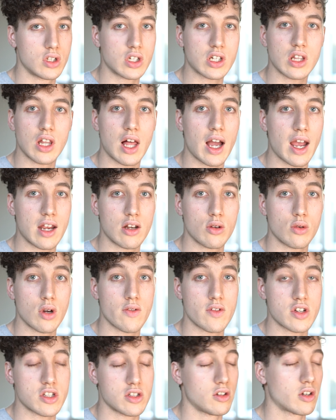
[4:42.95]
the client,
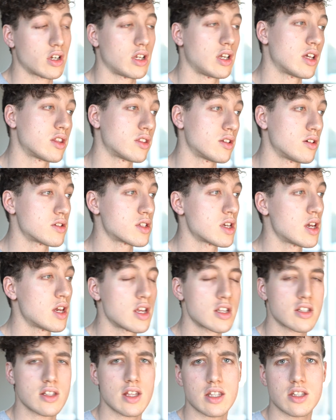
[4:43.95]
whoever's looking at those.
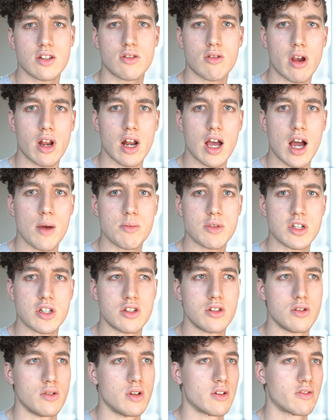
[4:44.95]
So that's a great option
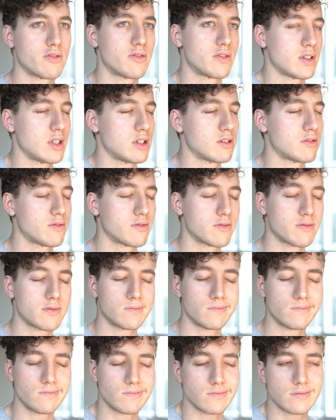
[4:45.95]
too if
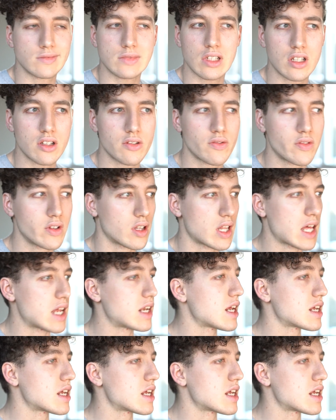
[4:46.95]
you feel that